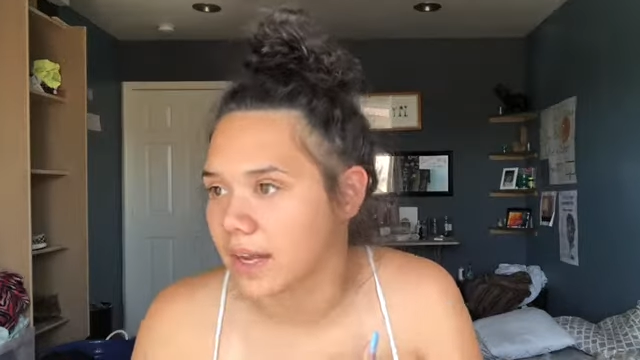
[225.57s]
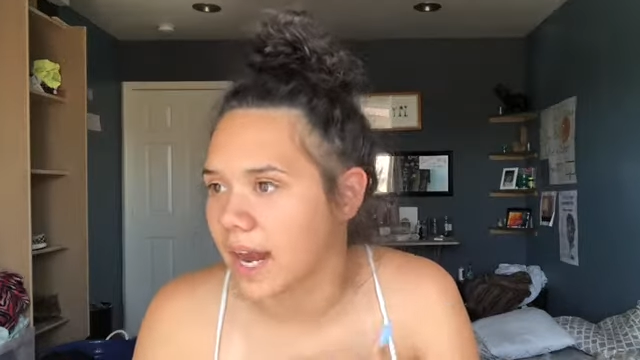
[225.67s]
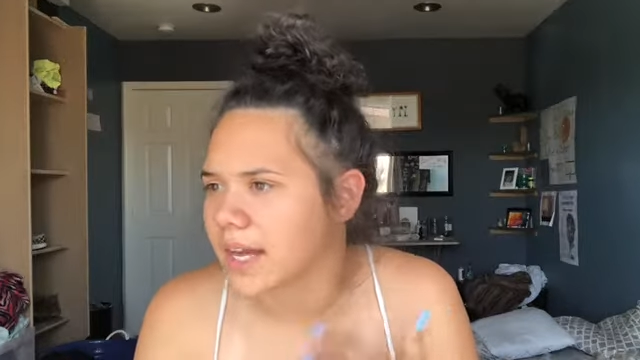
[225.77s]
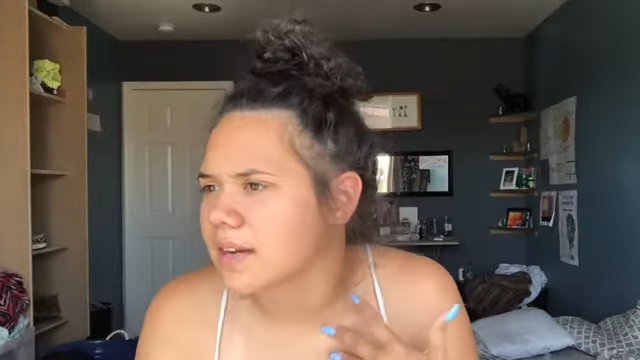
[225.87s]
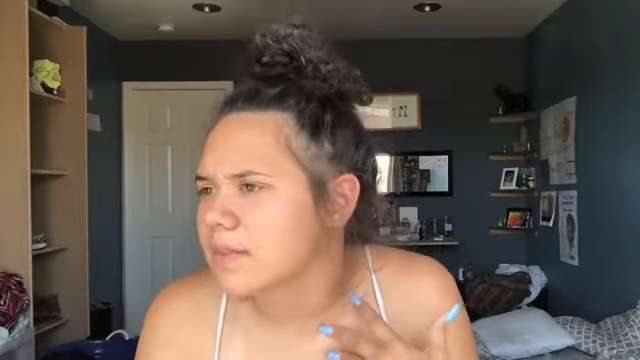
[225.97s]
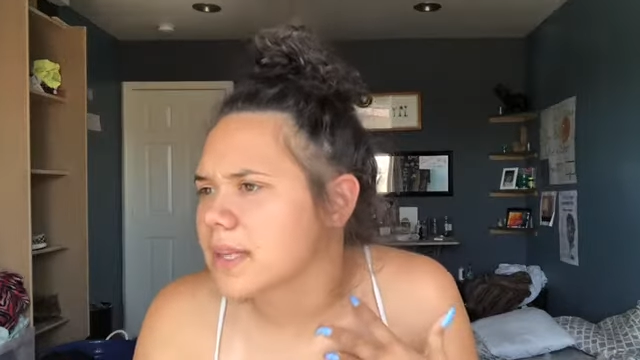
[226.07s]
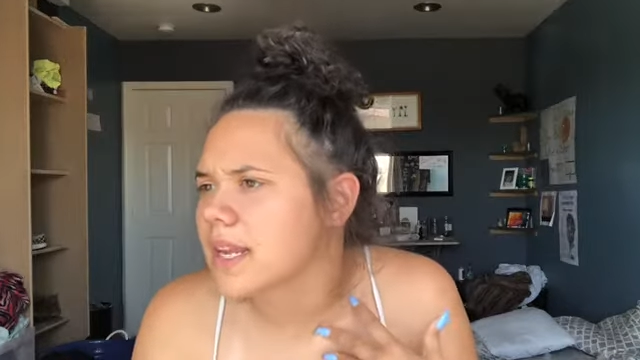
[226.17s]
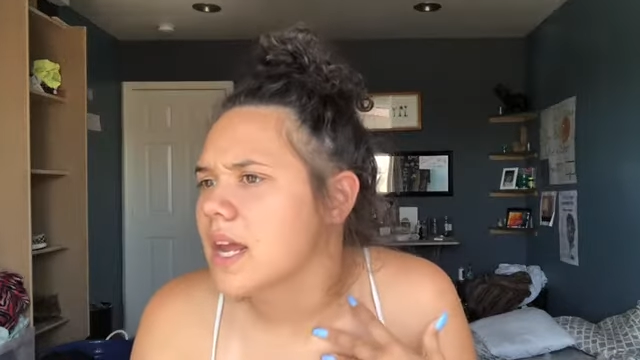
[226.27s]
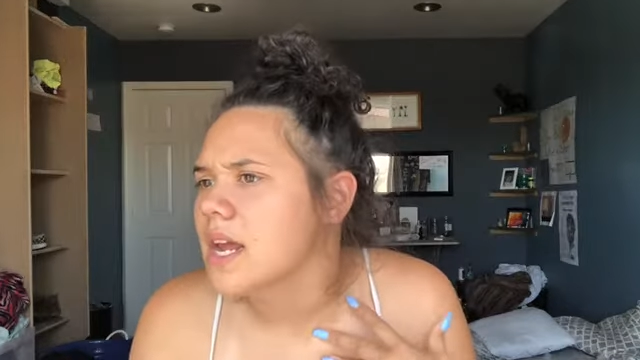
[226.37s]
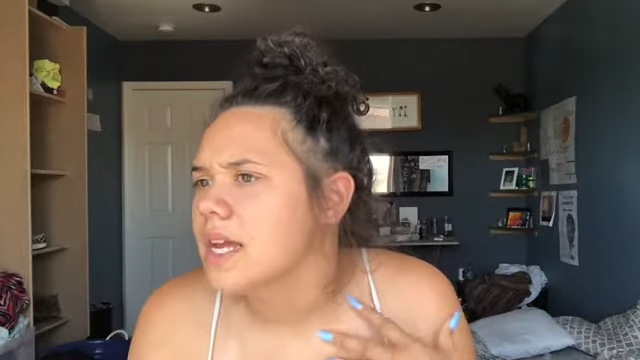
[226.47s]
Like, I could have been
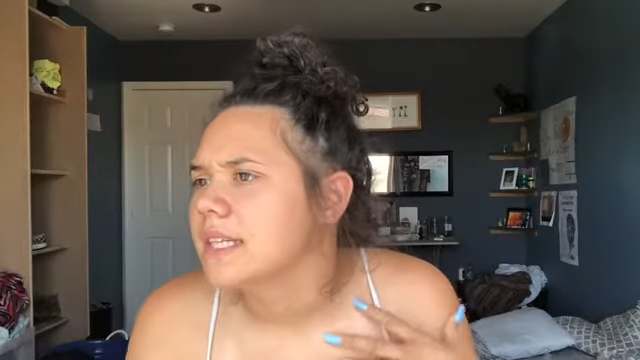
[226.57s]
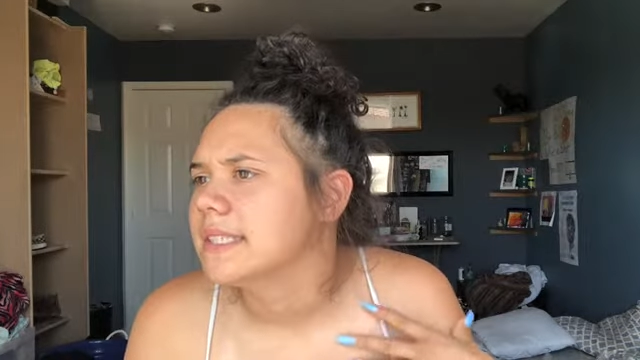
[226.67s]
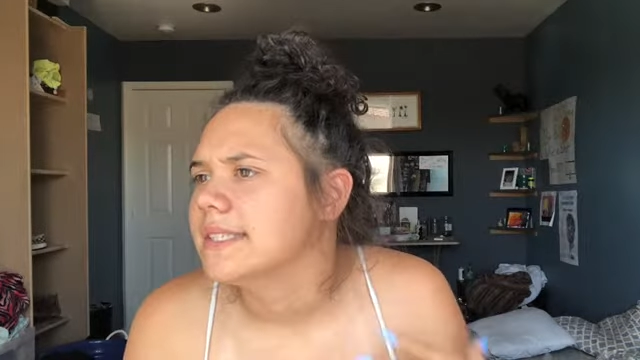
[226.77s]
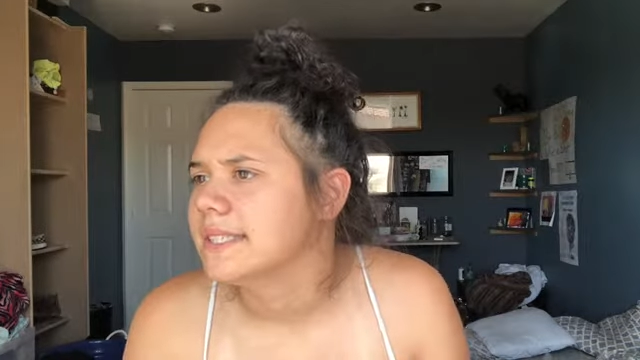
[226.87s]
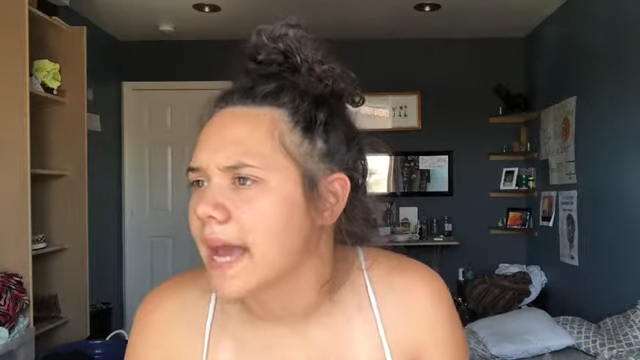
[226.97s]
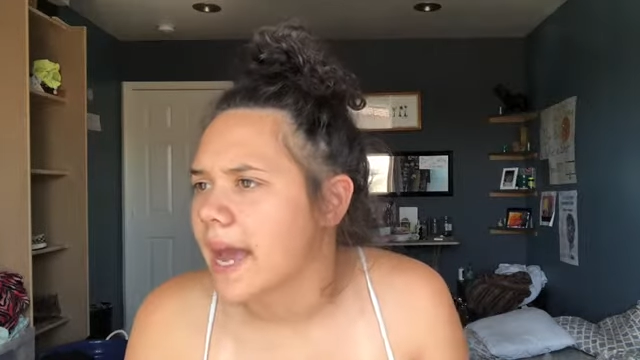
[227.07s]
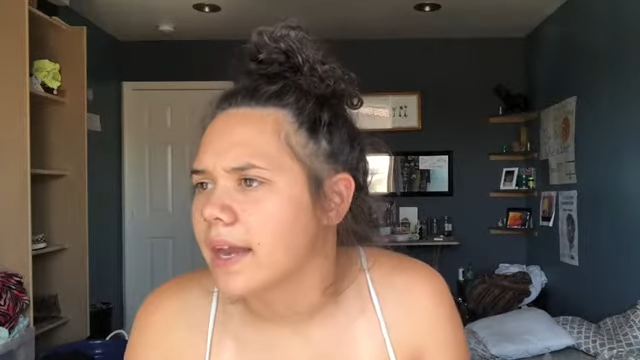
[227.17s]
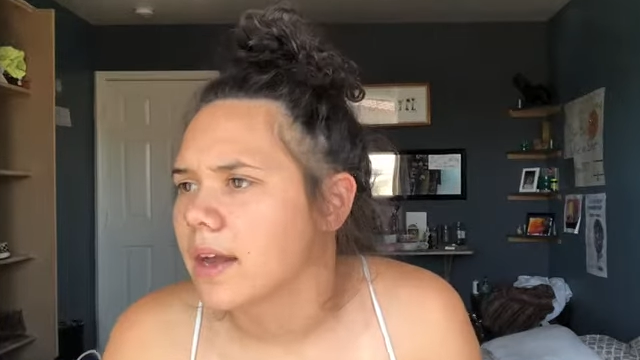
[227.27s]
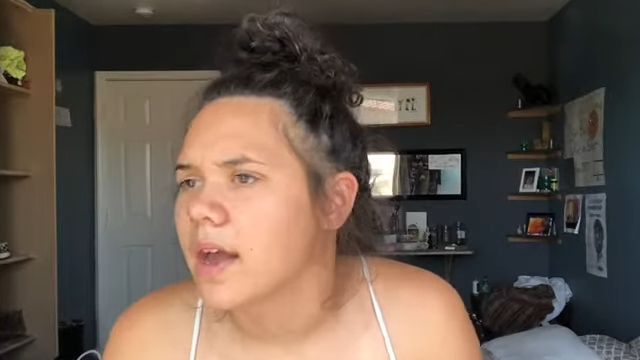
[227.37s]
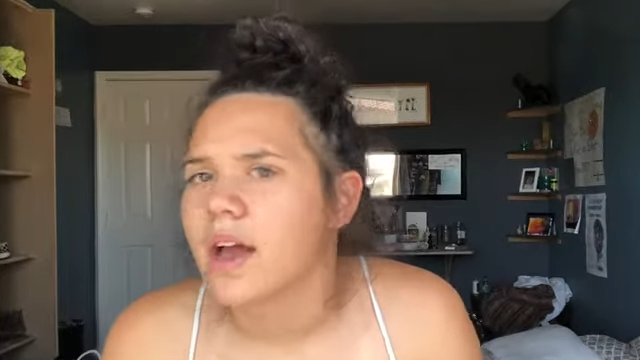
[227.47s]

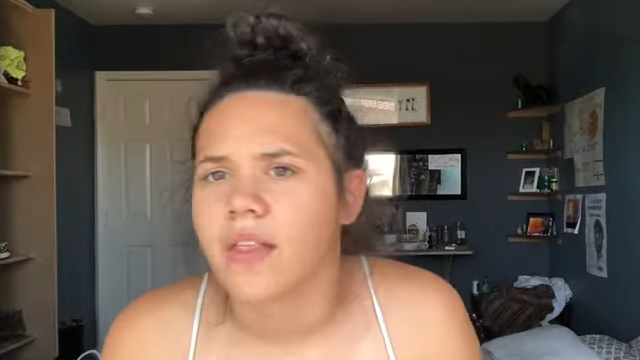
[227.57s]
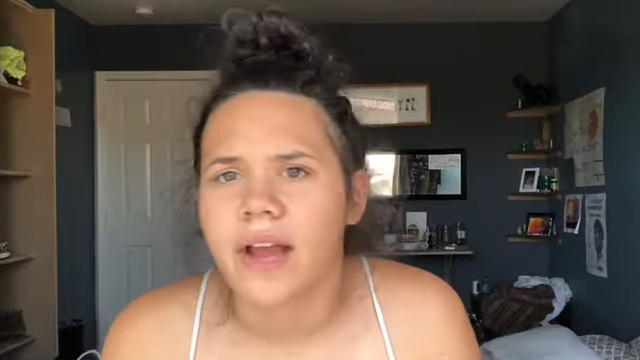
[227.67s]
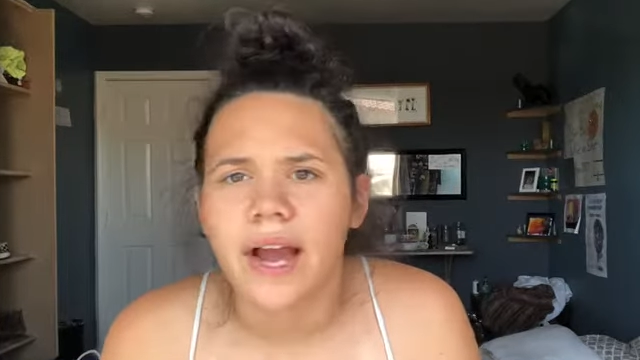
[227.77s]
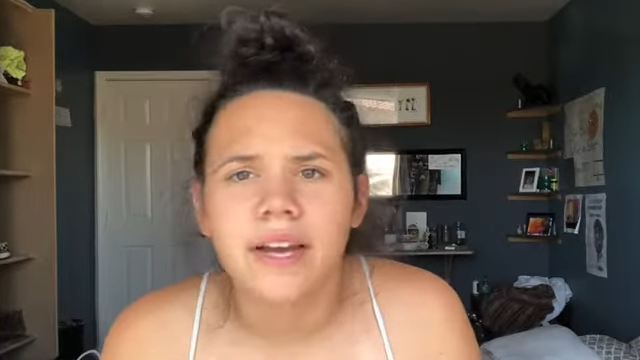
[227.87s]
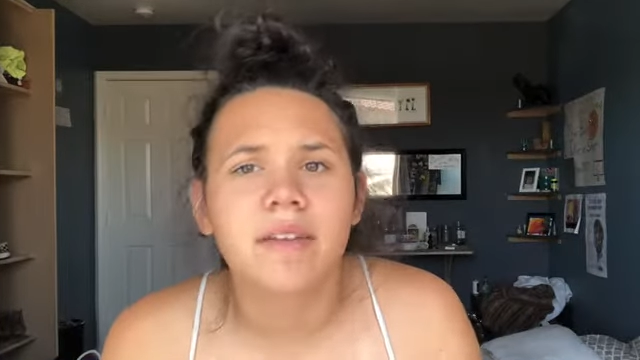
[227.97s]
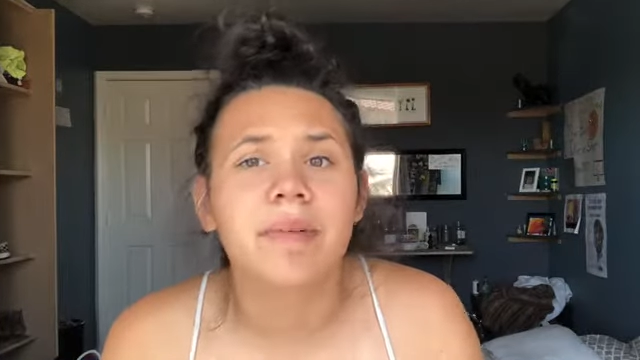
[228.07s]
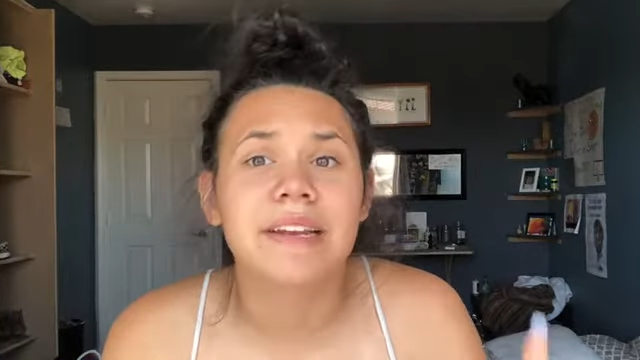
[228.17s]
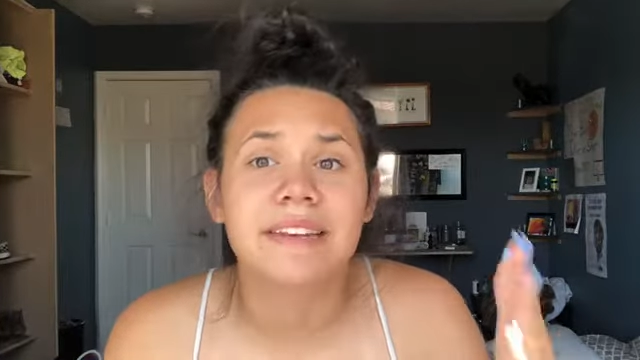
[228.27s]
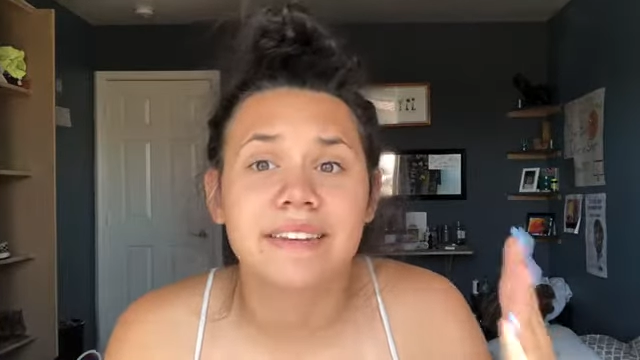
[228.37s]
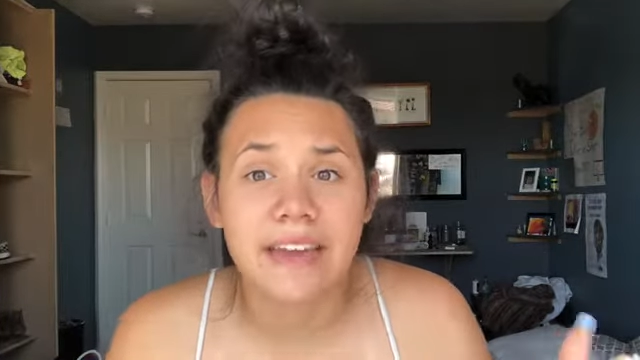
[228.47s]
dead. Like, I could have
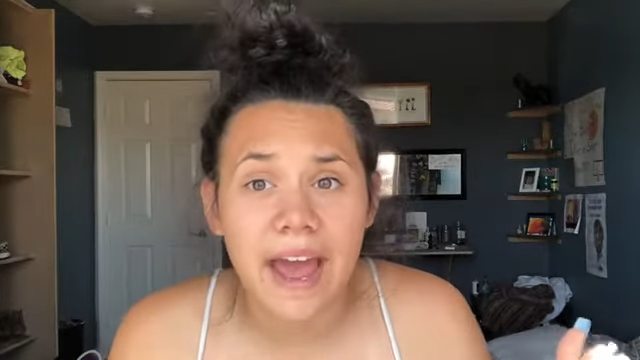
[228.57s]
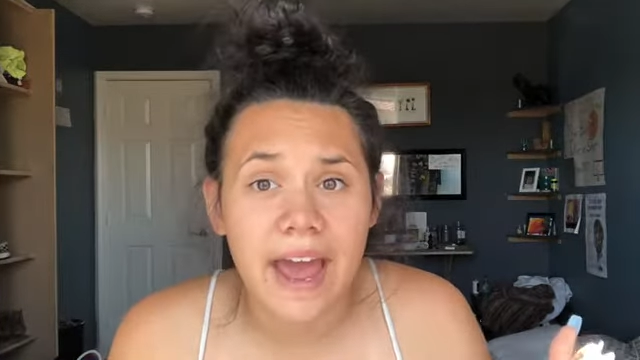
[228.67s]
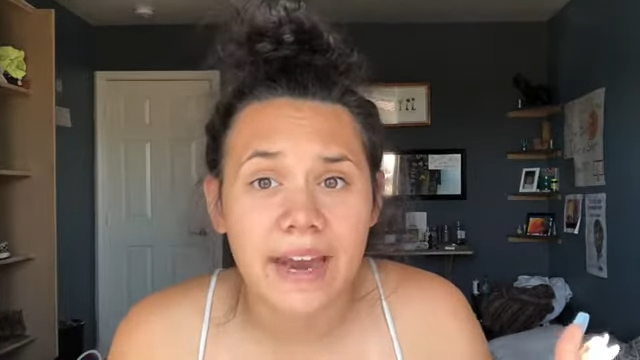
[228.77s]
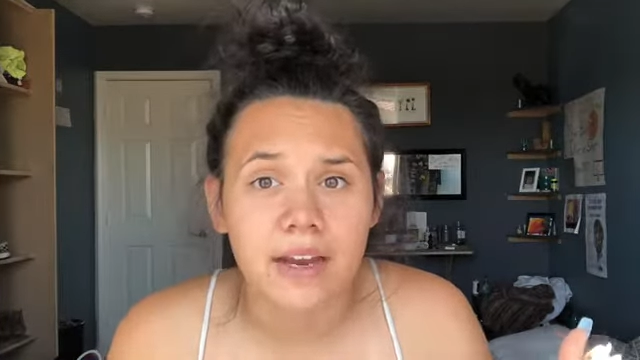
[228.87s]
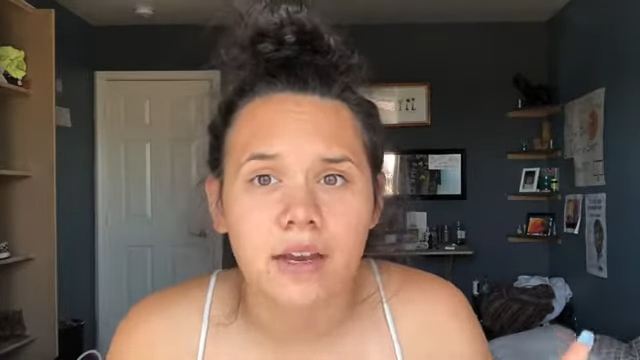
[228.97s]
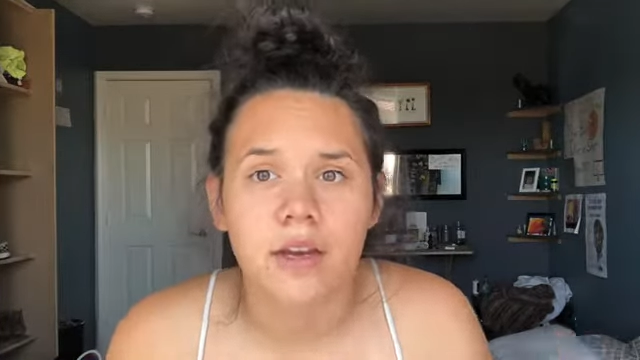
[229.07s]
been dead.